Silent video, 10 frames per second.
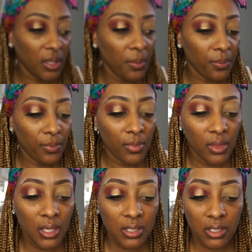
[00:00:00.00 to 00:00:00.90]
Yep,
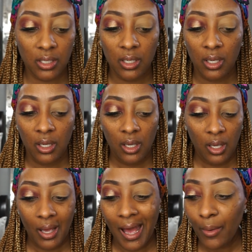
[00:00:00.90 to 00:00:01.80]
that's it.
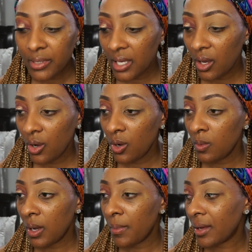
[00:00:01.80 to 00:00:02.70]
I was at
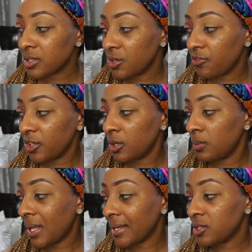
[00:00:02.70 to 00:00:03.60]
home about to film
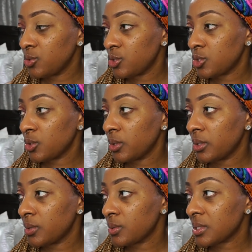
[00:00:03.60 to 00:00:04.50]
like 2
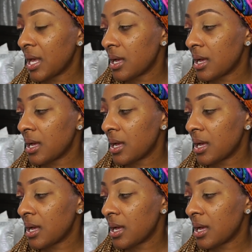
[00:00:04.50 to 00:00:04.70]
tutorials,